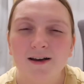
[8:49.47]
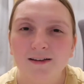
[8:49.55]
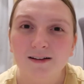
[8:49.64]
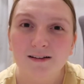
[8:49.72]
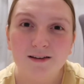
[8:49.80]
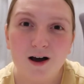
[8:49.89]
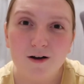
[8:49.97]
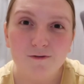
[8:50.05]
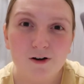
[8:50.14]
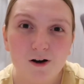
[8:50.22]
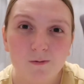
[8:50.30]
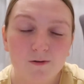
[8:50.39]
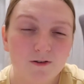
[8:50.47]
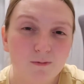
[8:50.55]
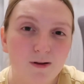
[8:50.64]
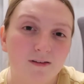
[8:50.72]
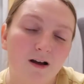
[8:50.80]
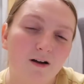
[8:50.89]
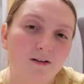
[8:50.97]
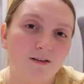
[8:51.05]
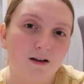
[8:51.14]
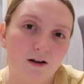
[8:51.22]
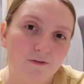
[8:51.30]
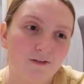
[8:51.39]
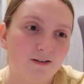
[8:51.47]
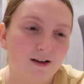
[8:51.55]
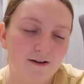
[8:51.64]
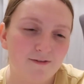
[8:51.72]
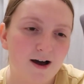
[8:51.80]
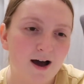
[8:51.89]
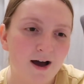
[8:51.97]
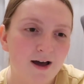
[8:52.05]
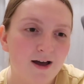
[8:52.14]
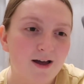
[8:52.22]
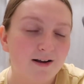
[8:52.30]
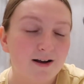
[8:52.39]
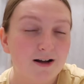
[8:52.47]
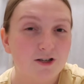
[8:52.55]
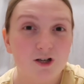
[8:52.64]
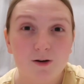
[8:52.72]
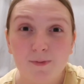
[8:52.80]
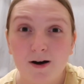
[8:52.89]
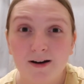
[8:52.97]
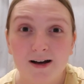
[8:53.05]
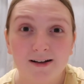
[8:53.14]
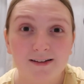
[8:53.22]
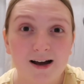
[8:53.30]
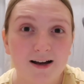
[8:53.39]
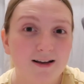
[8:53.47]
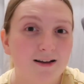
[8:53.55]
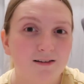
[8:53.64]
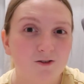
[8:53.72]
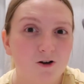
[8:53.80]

Since 9:30, we've just been sat on the sofa together, catching up on our days.